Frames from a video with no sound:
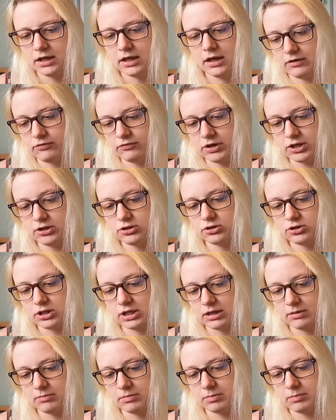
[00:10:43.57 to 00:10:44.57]
a French
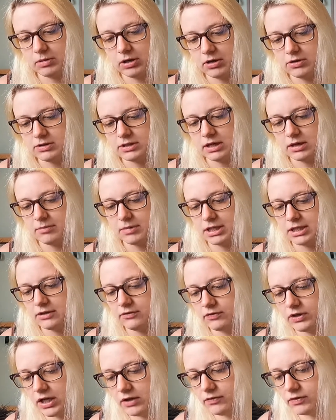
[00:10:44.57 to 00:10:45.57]
ship blows up in the
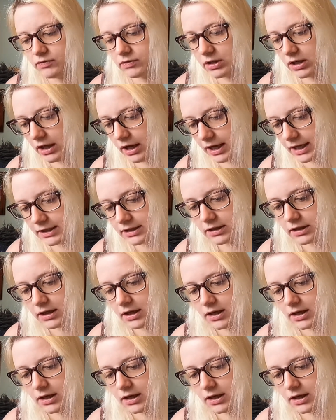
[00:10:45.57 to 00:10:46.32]
Firth of Clyde.